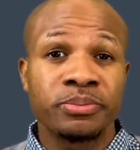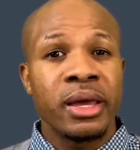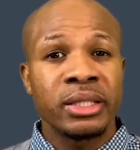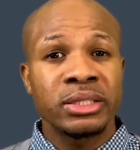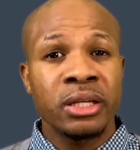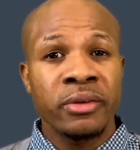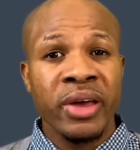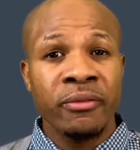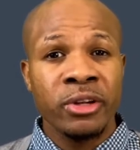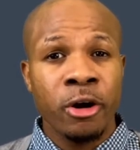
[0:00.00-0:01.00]
Instead of
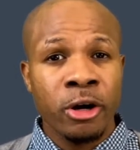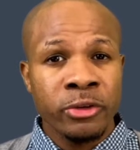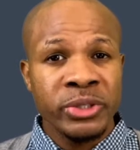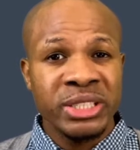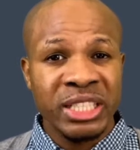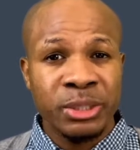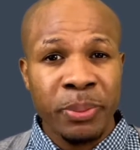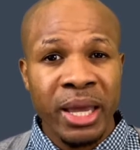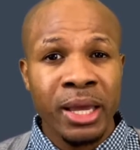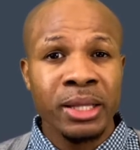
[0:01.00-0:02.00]
having the arteries
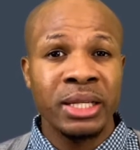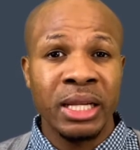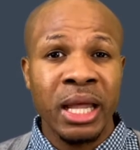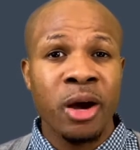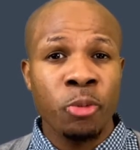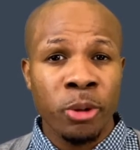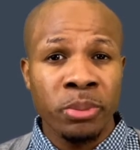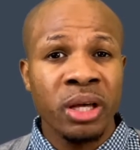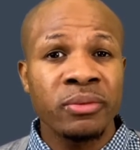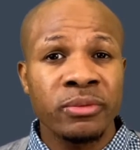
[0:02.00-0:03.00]
expand and allow more
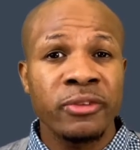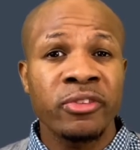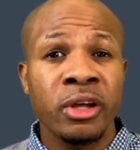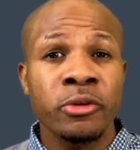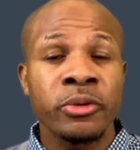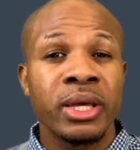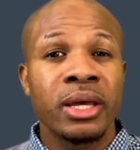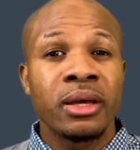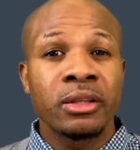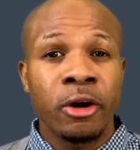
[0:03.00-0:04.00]
blood flow,
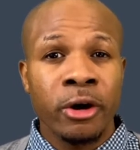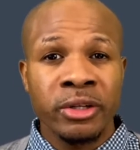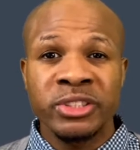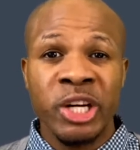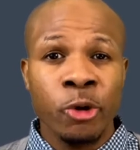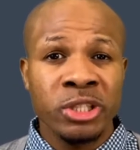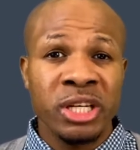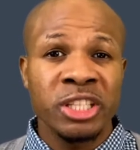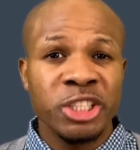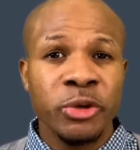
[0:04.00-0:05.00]
the arteries are going to
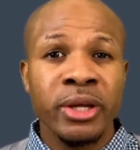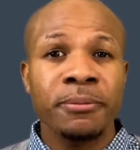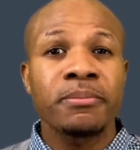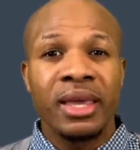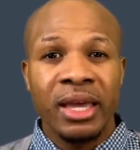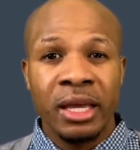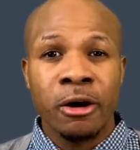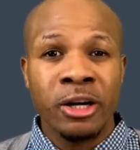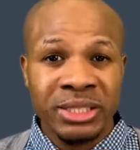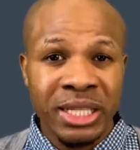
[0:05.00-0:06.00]
constrict and
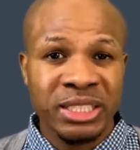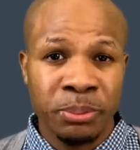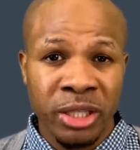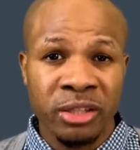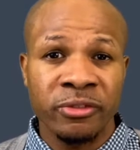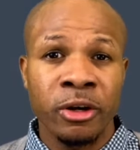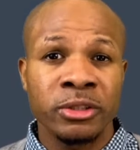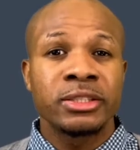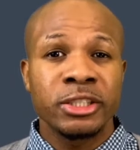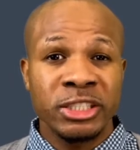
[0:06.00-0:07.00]
cause less blood to flow.
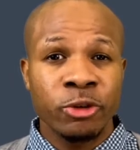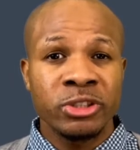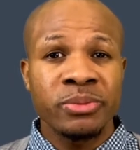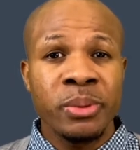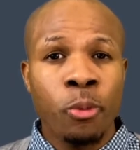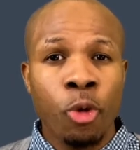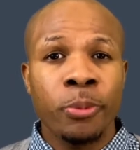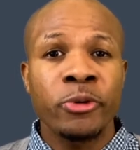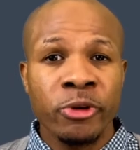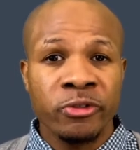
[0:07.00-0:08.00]
So there's going to be more
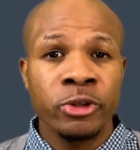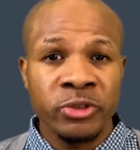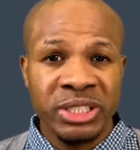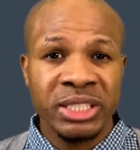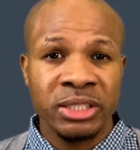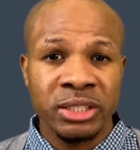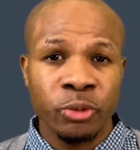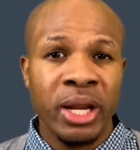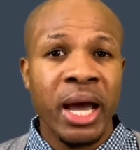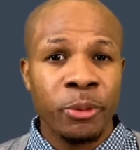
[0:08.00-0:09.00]
peripheral resistance
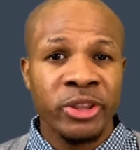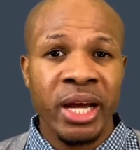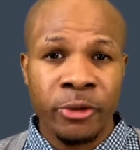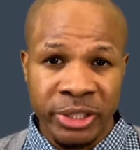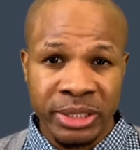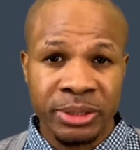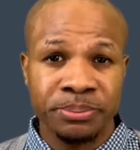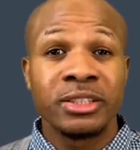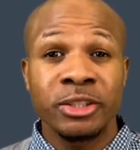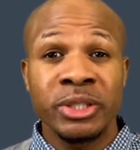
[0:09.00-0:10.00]
with hypothyroidism.
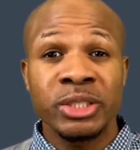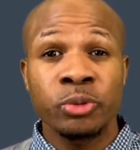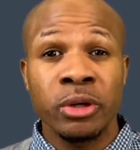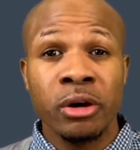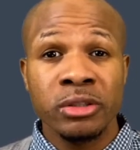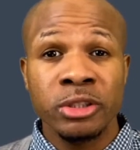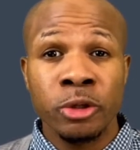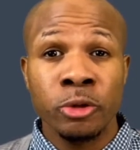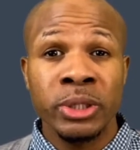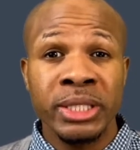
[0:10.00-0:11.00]
So this would
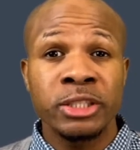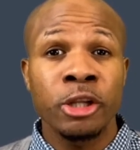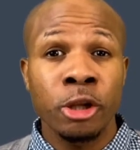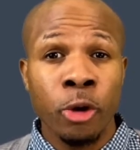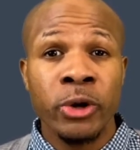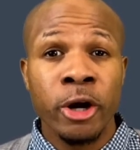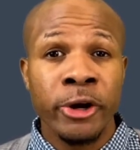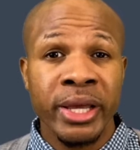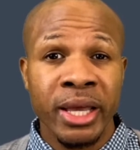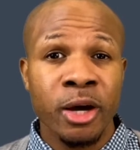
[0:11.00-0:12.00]
also lead to lower
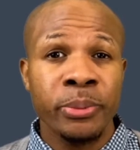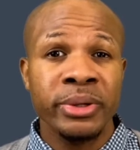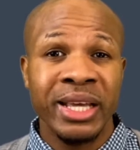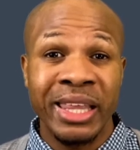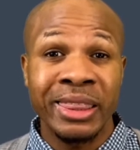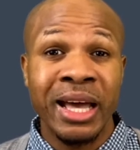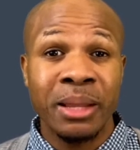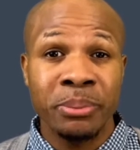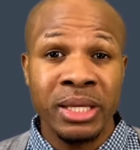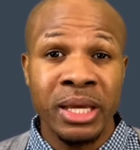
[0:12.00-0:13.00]
cardiac output and
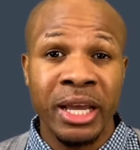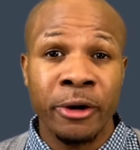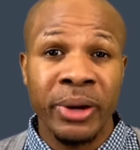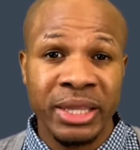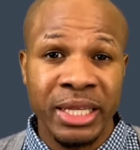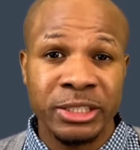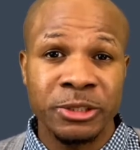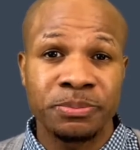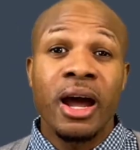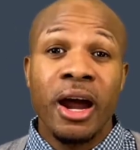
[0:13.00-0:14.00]
not be a correct answer.
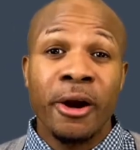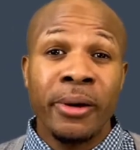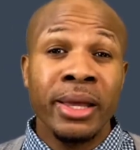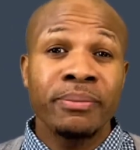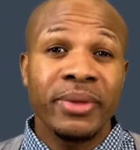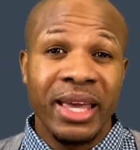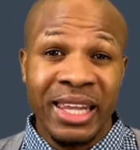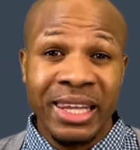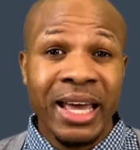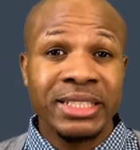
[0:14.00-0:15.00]
All right,
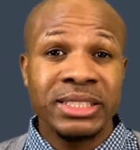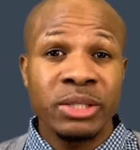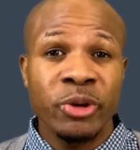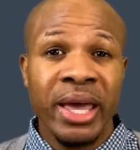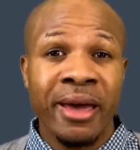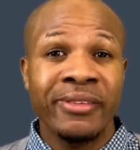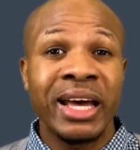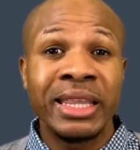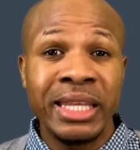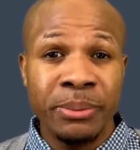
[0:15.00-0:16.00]
and lastly, we have
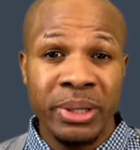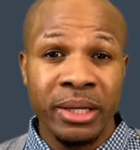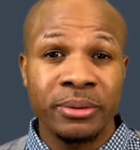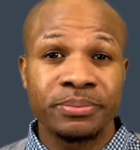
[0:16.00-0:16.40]
anemia.